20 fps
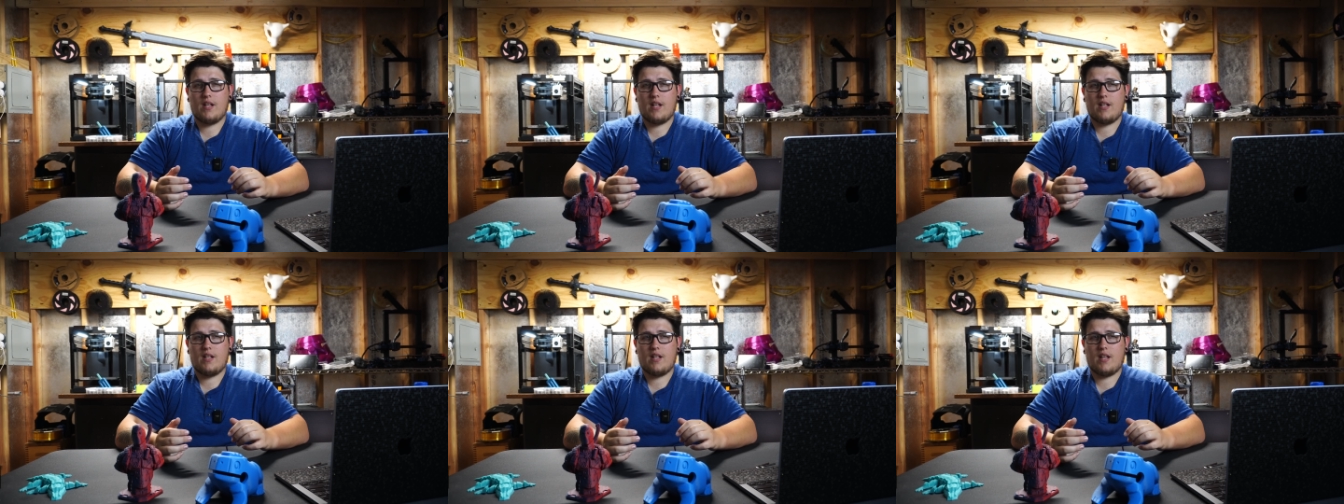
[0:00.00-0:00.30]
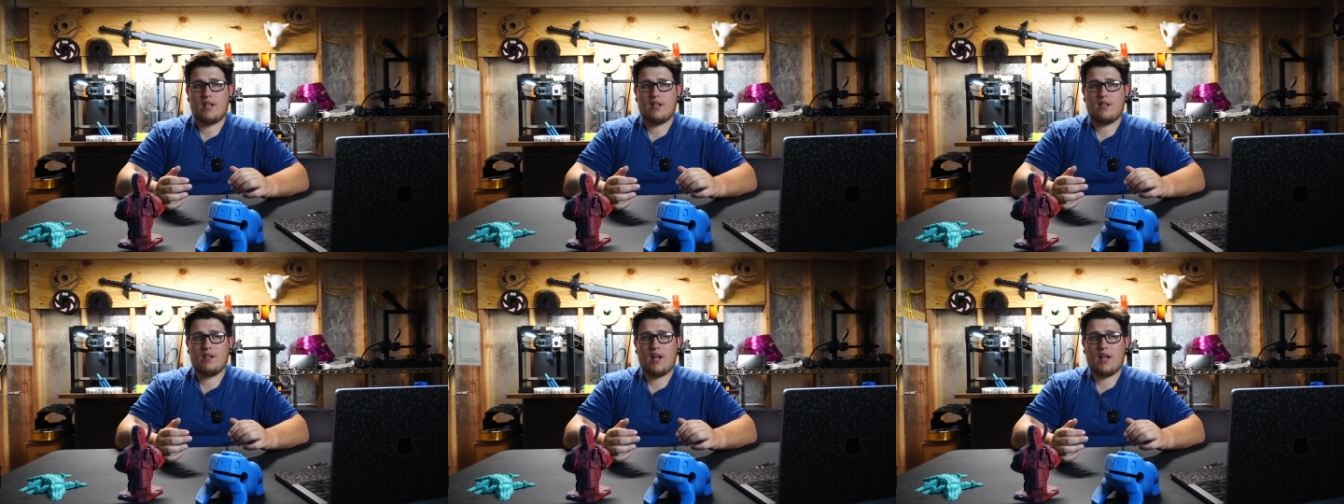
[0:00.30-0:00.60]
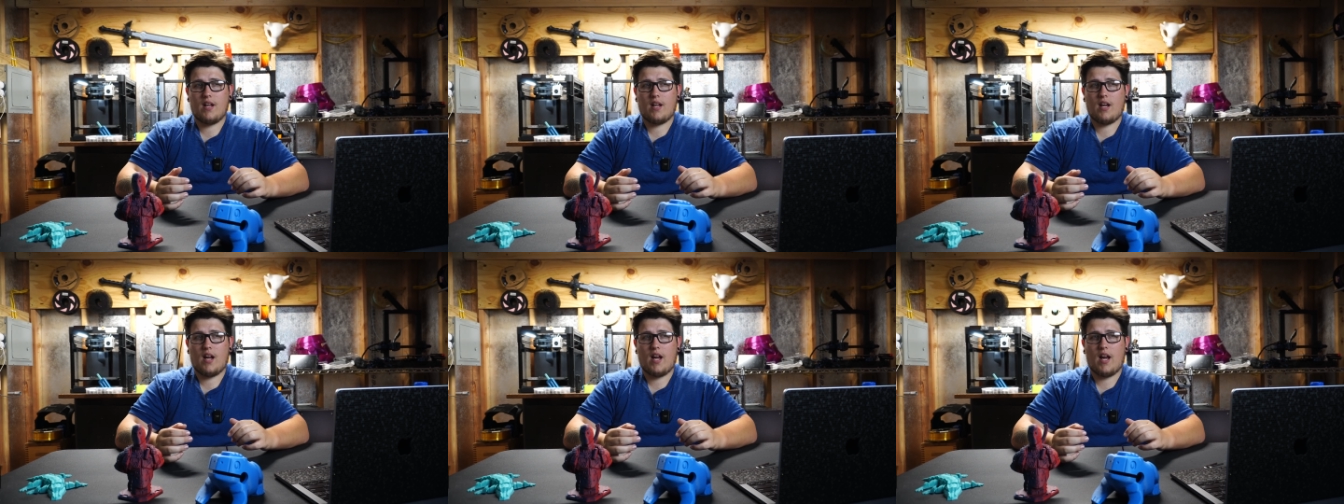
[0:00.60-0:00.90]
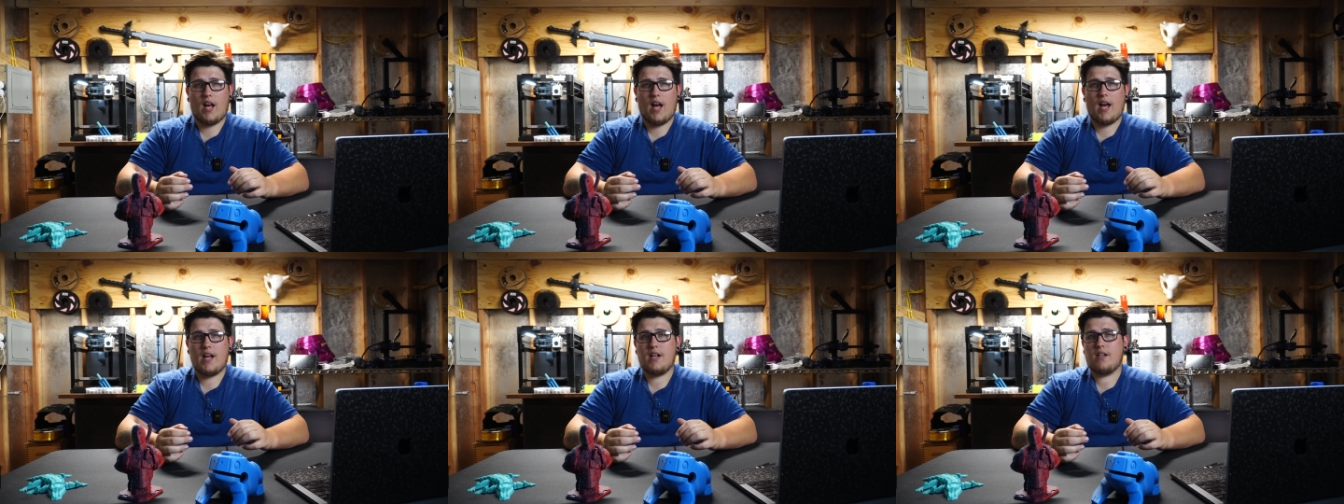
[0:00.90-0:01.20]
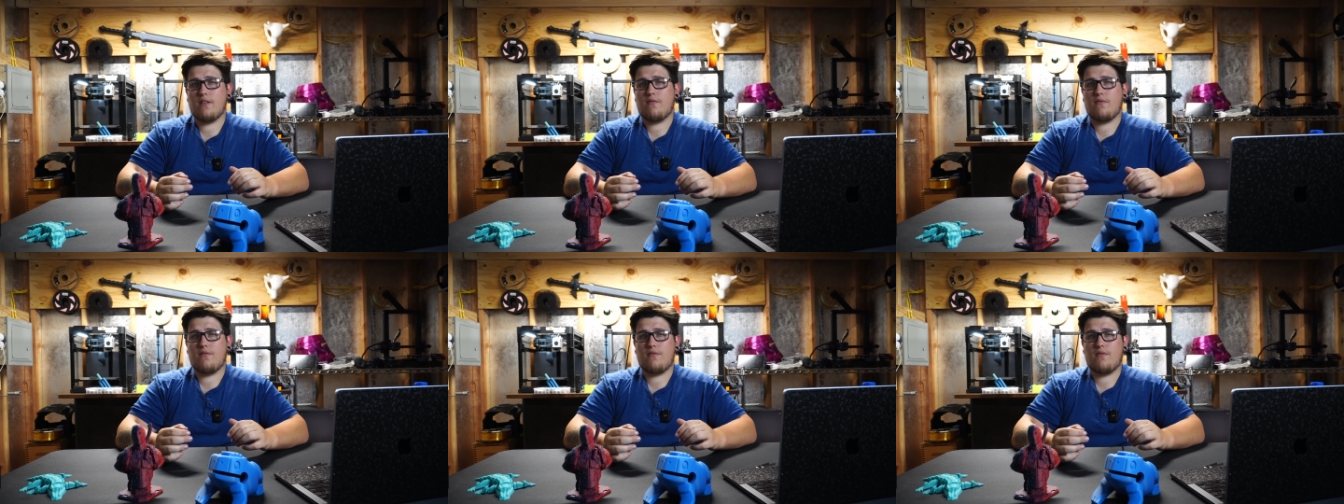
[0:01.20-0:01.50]
and then I kind
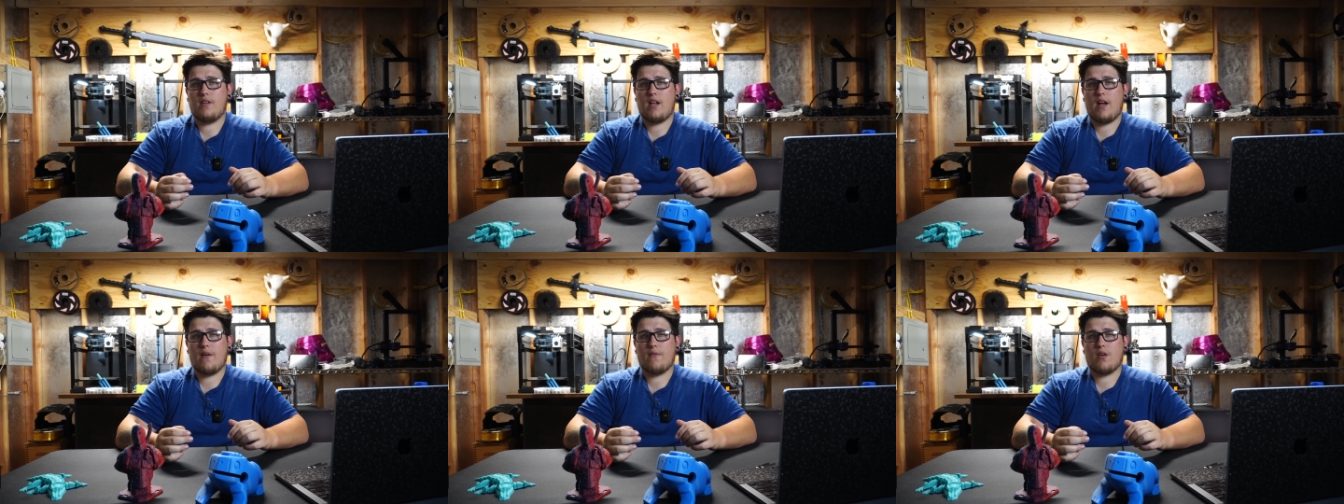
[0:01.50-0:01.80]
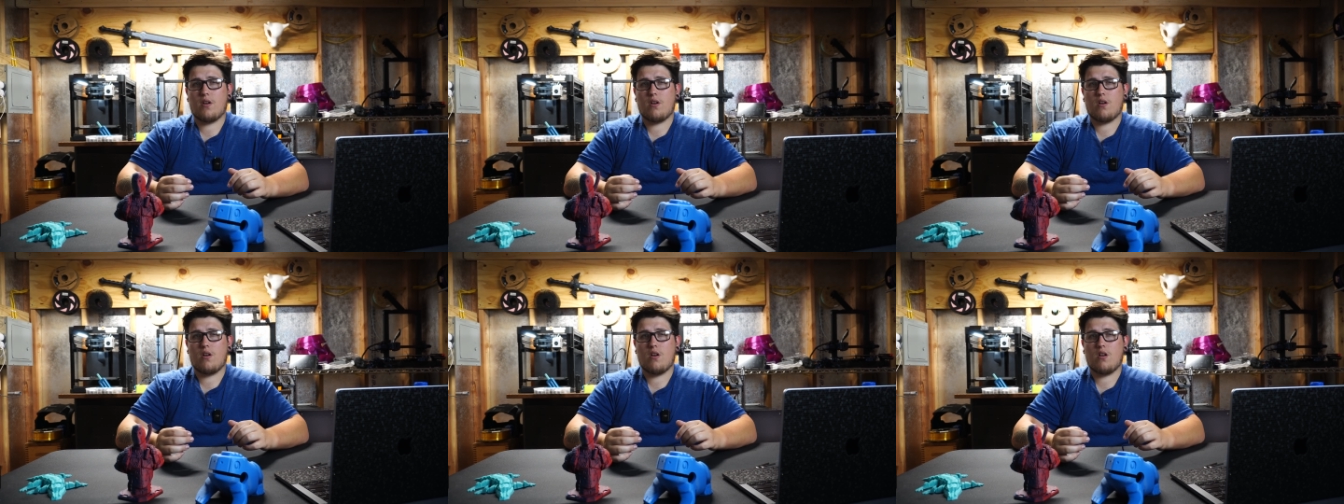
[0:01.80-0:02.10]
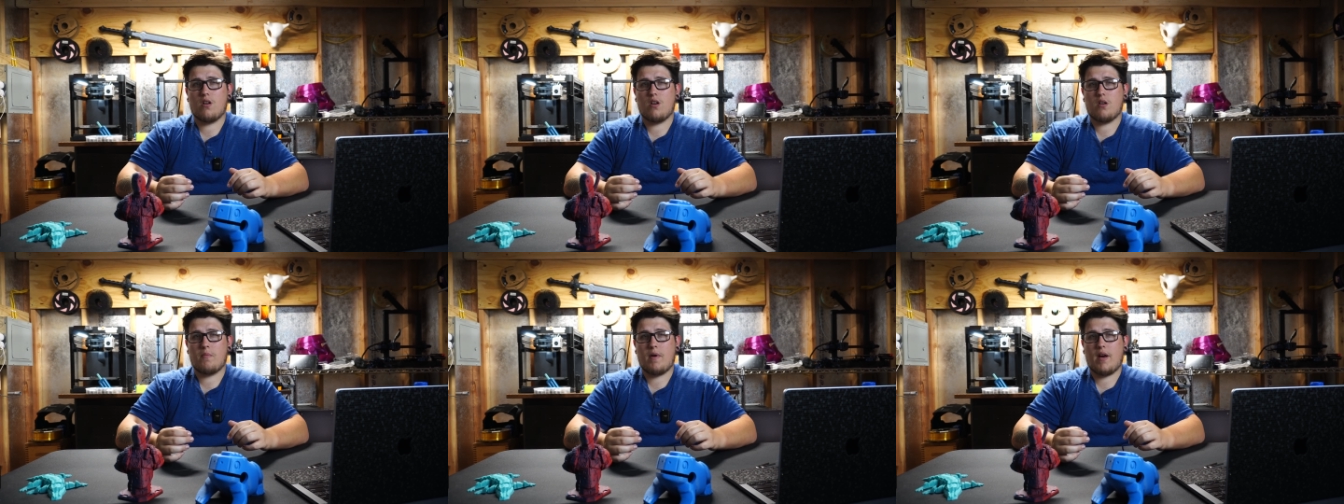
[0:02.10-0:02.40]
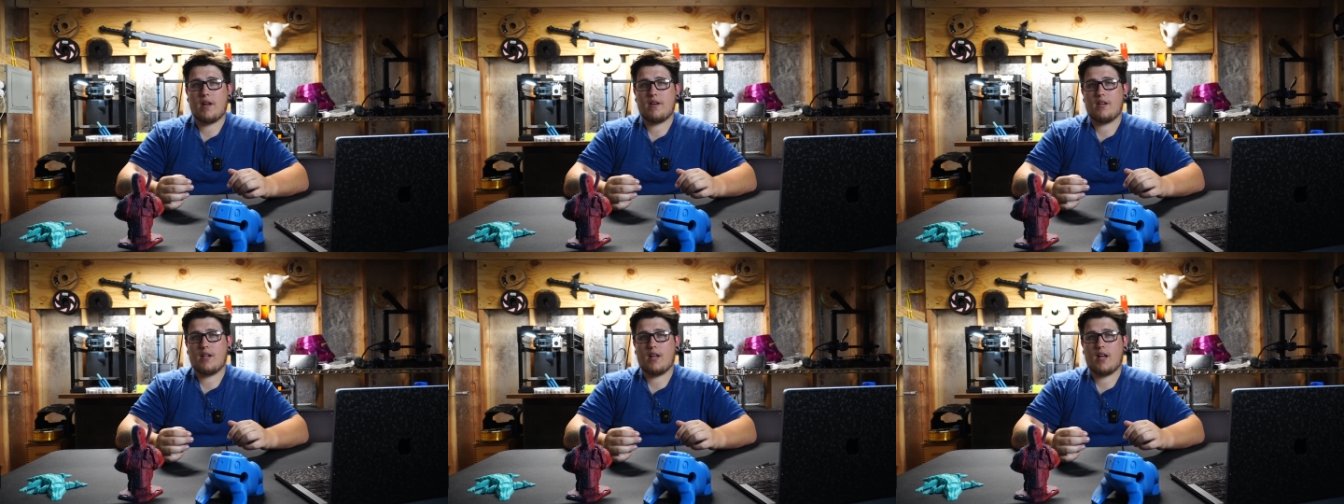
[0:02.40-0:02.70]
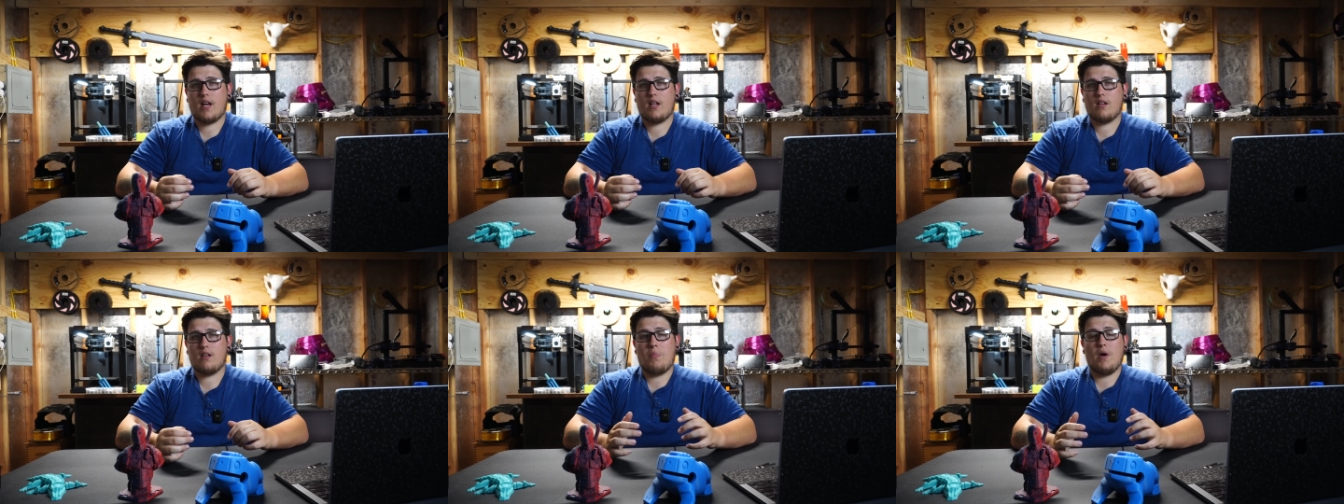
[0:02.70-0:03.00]
of never heard about it again.